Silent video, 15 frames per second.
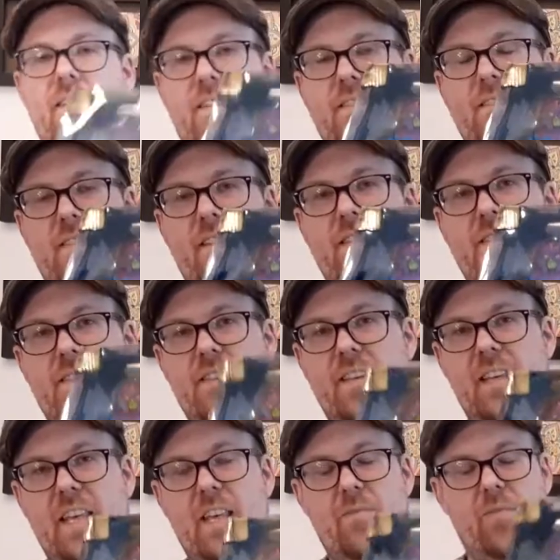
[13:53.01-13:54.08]
is
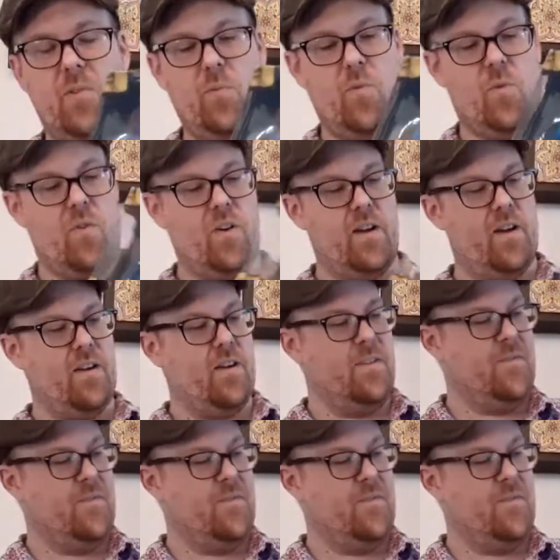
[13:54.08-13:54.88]
the evil warrior.